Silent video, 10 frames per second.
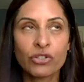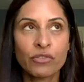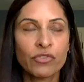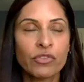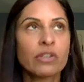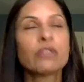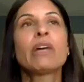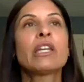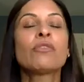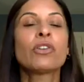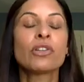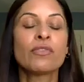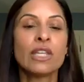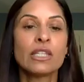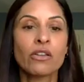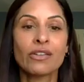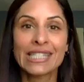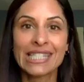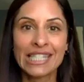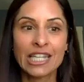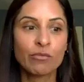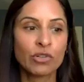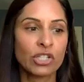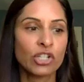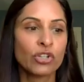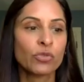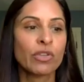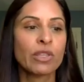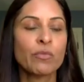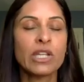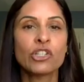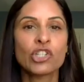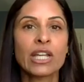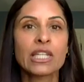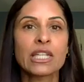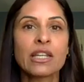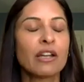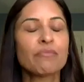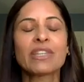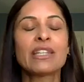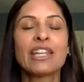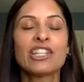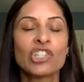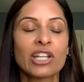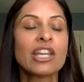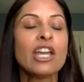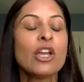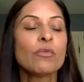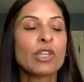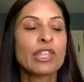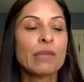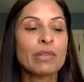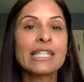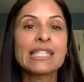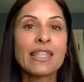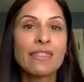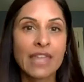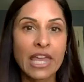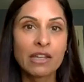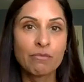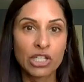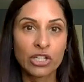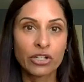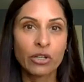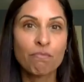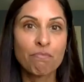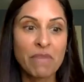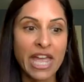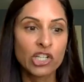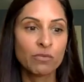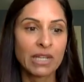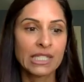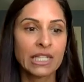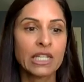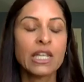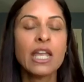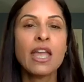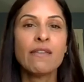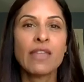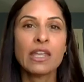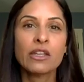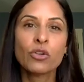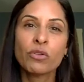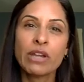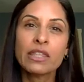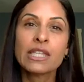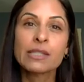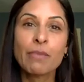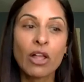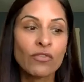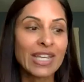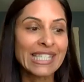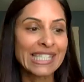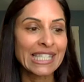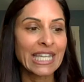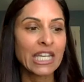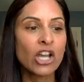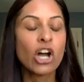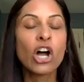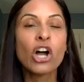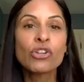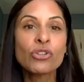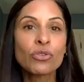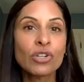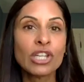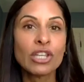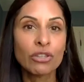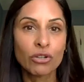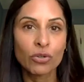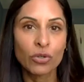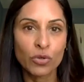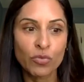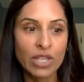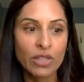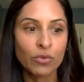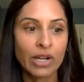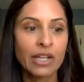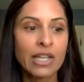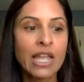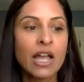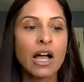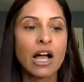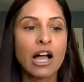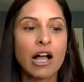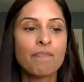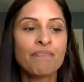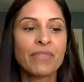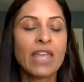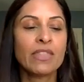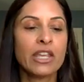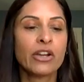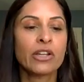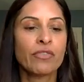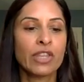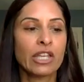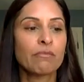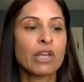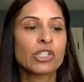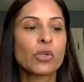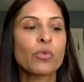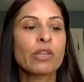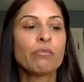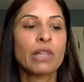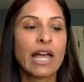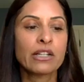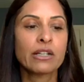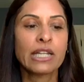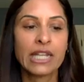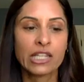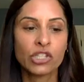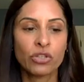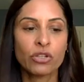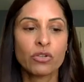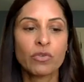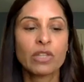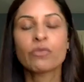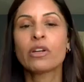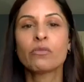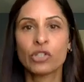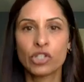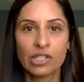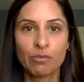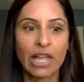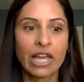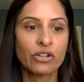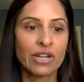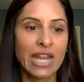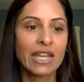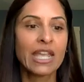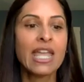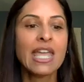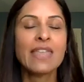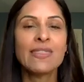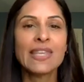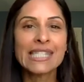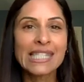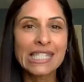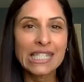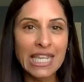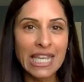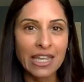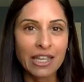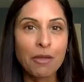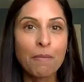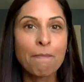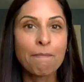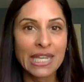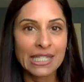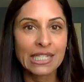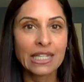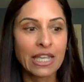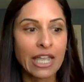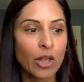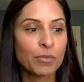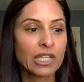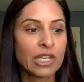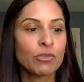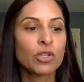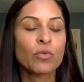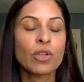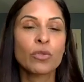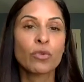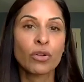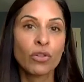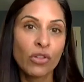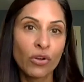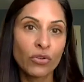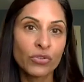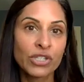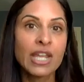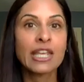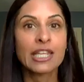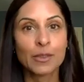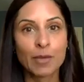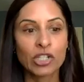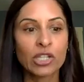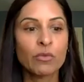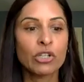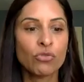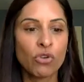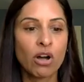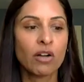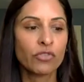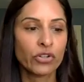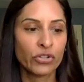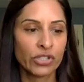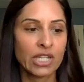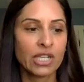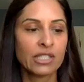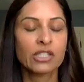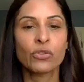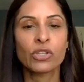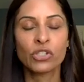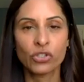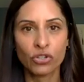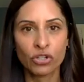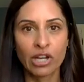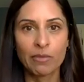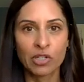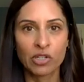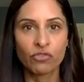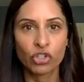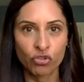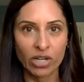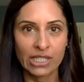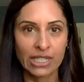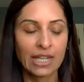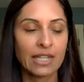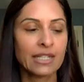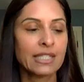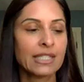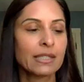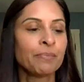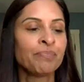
You might have heard of these called sling procedures, where we but they place synthetic material, mesh basically, and they create this pelvic sling underneath your urethra and the area of thickened muscle where the bladder connects to the urethra, which is the bladder neck. And this sling basically helps keep the urethra closed, especially when you cough or sneeze. So this is a good option for stress incontinence.